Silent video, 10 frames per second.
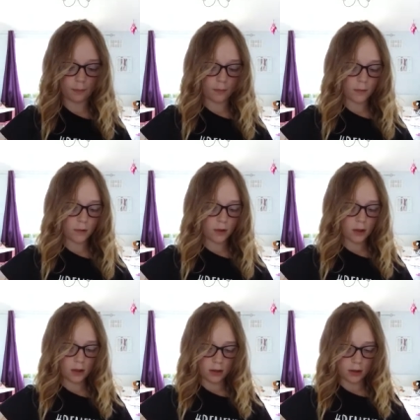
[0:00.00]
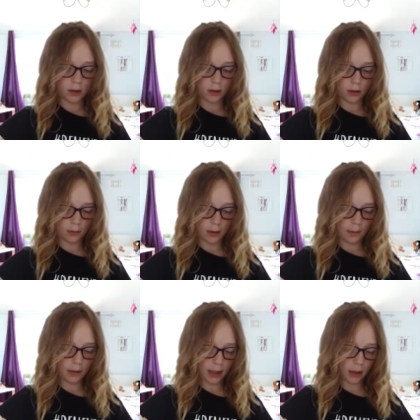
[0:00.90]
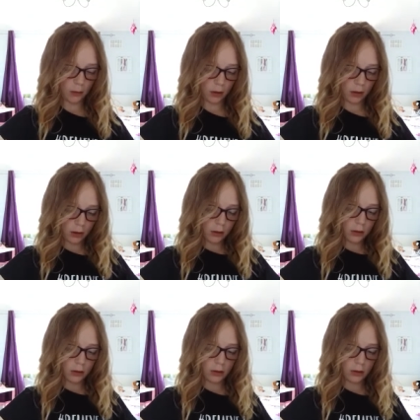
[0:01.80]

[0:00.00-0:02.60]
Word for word: This is just going to be a plain one though.